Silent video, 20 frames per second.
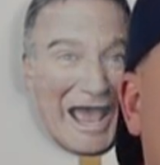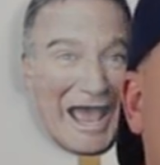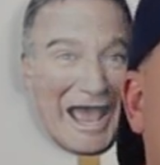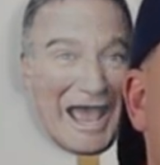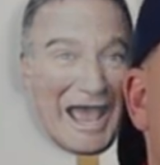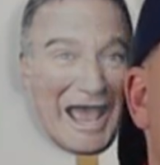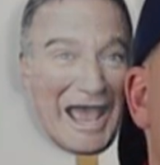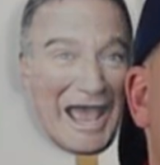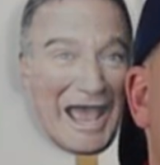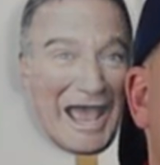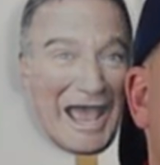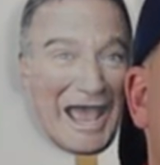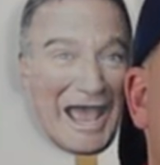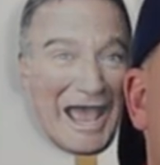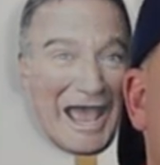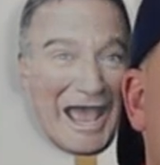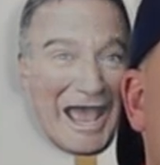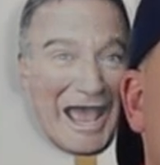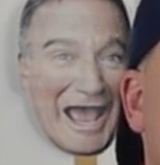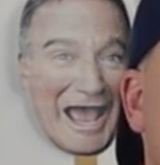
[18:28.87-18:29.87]

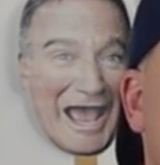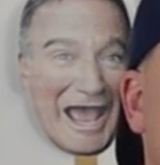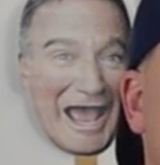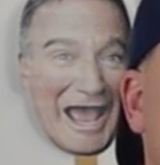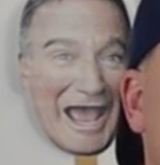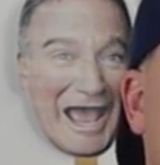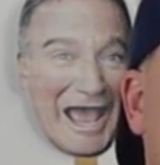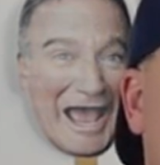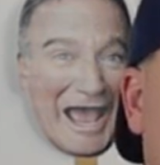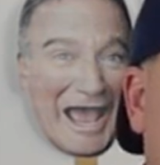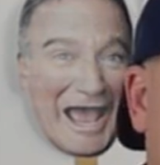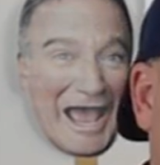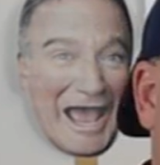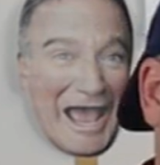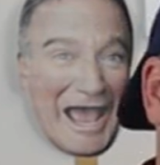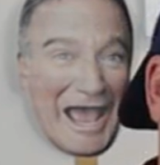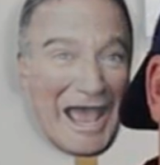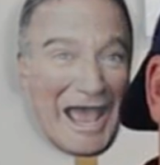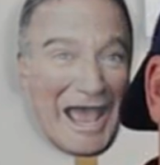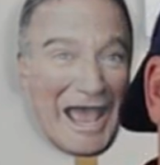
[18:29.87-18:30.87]

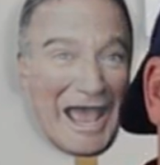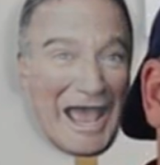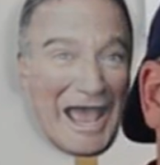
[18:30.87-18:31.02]
The person shown says nothing.